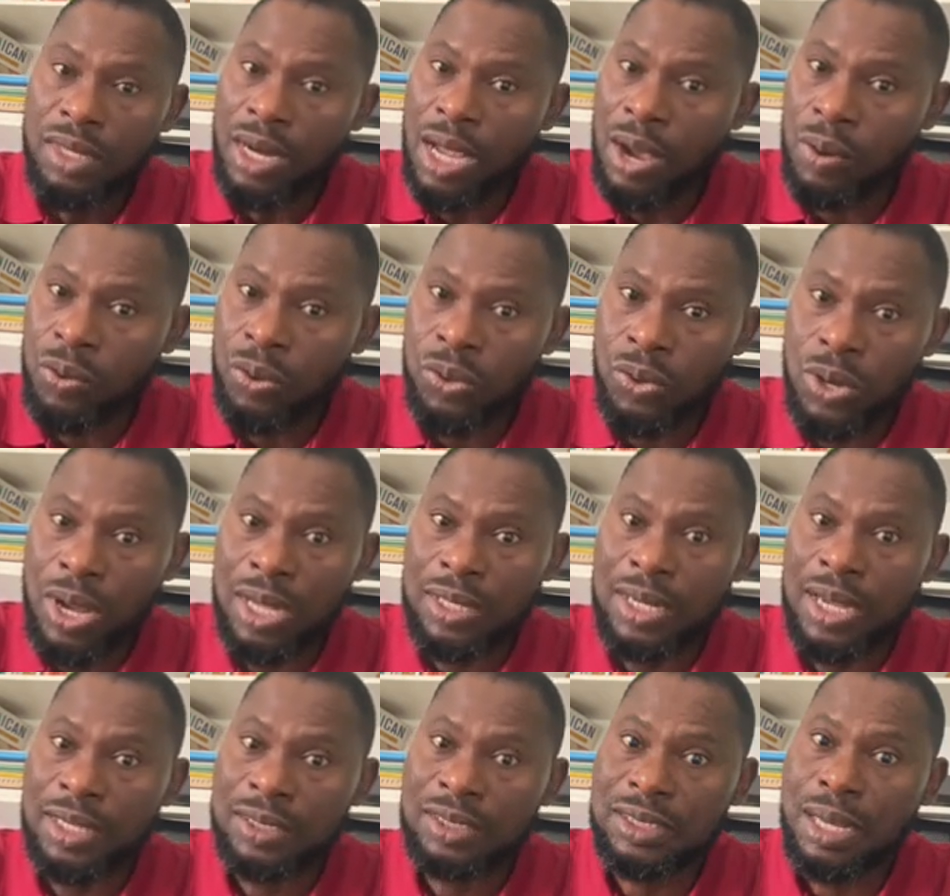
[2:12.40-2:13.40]
And we'll look at
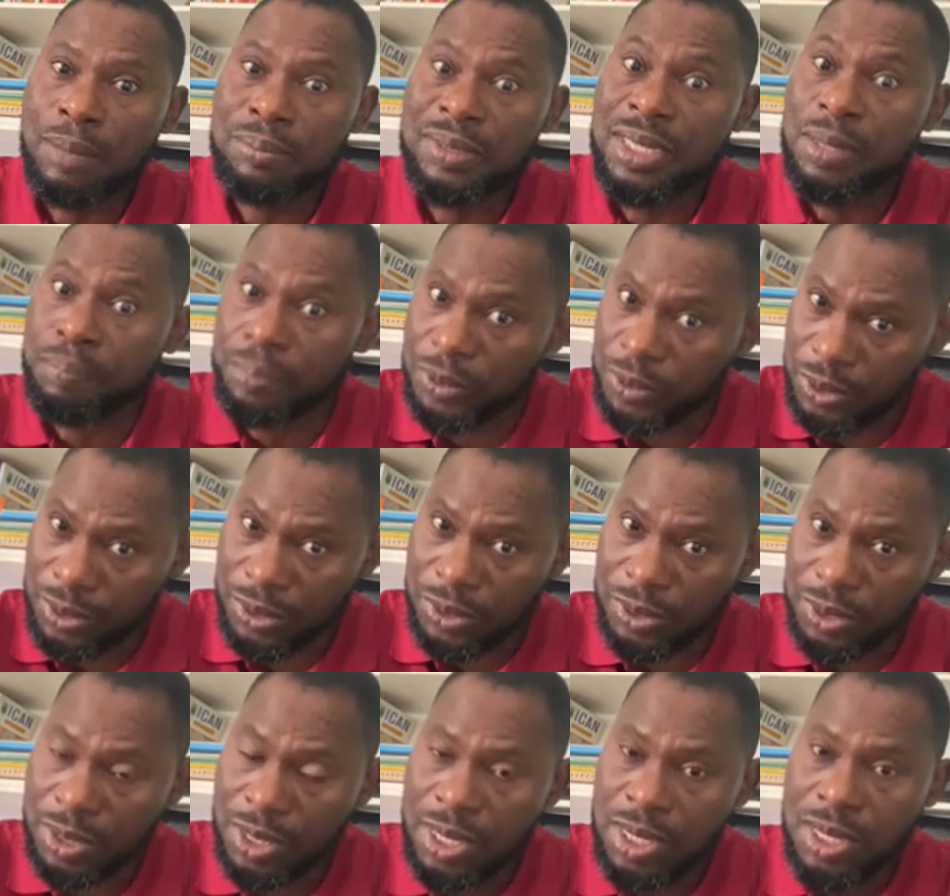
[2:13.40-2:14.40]
exam
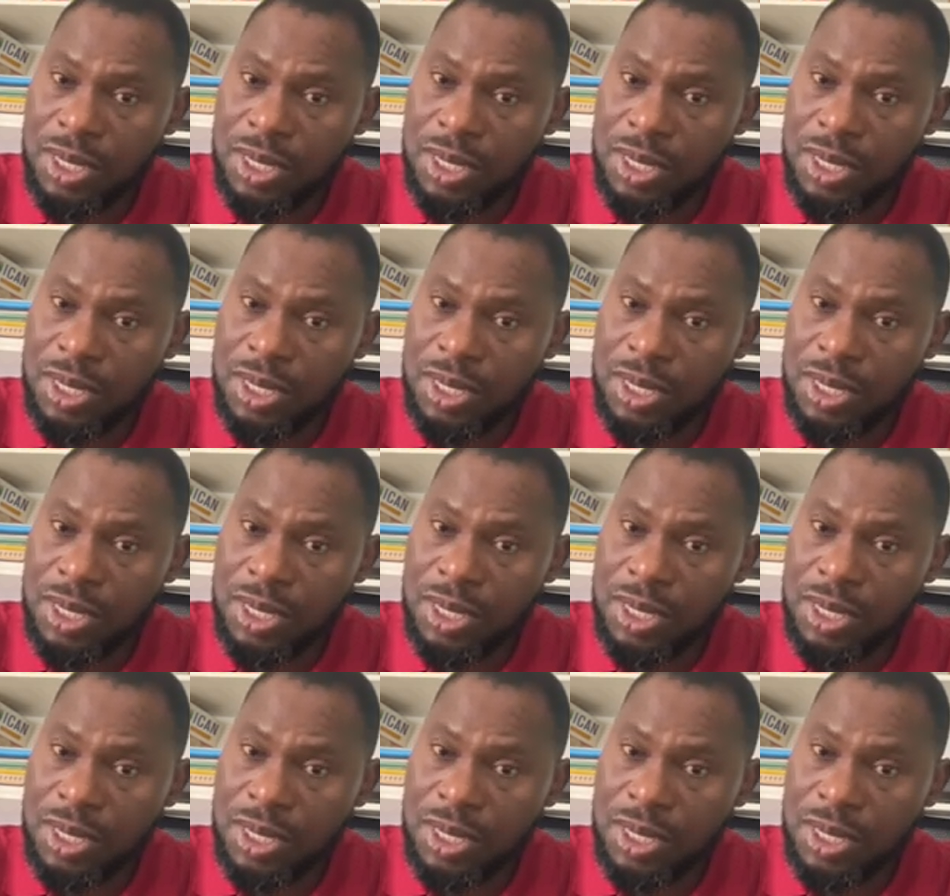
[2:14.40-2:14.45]
tips.